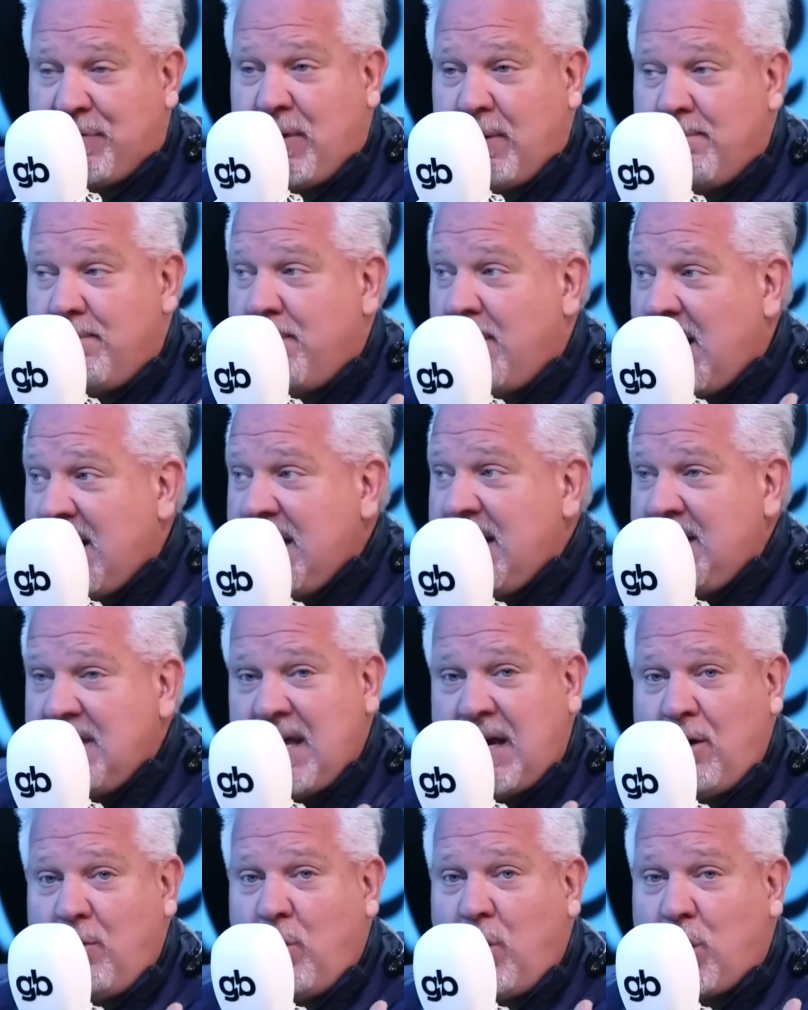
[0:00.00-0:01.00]
the money
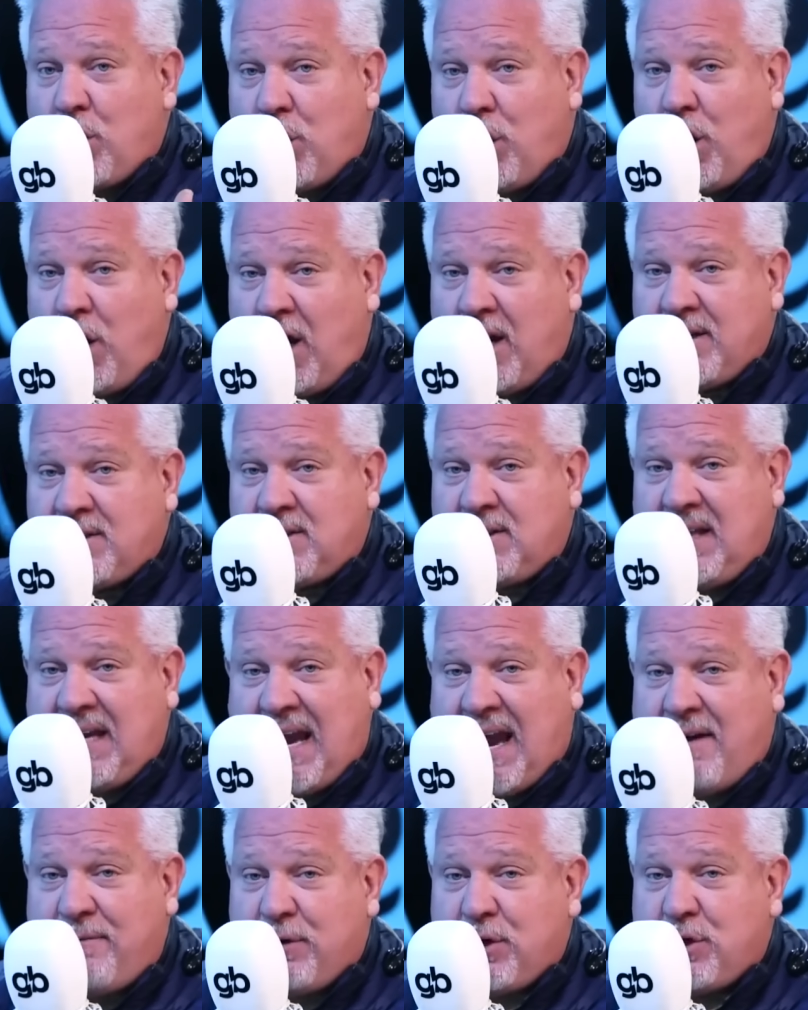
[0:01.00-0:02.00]
that it will cost
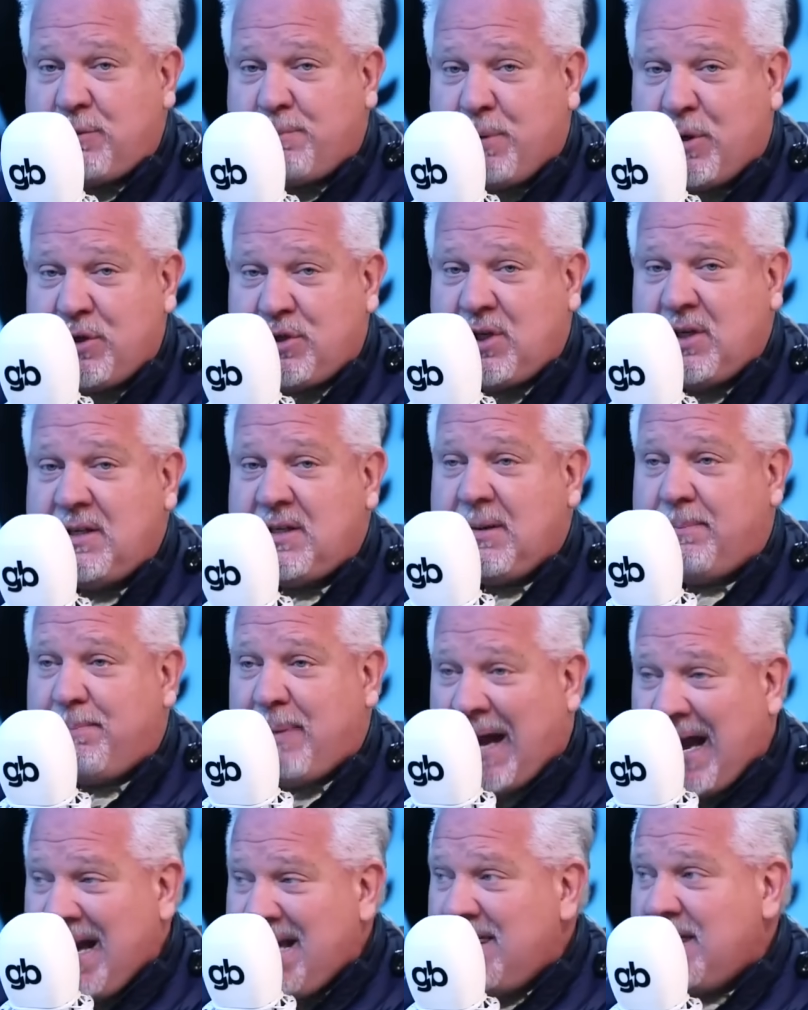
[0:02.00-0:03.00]
the average person to
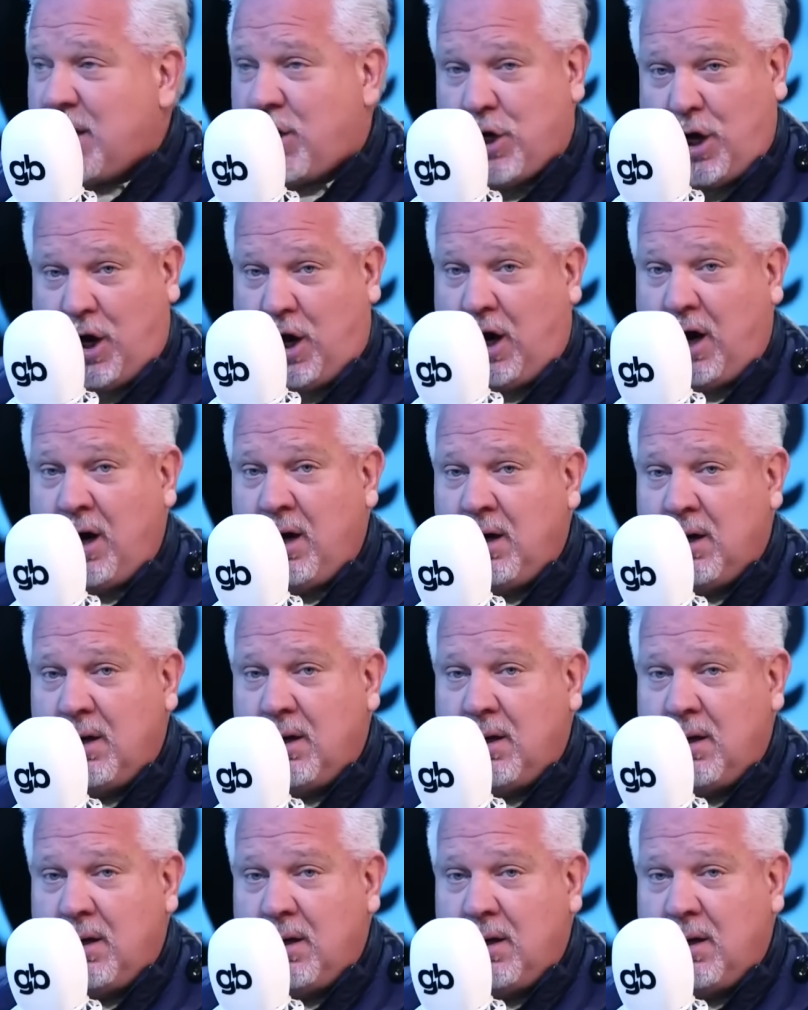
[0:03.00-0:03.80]
buy the car,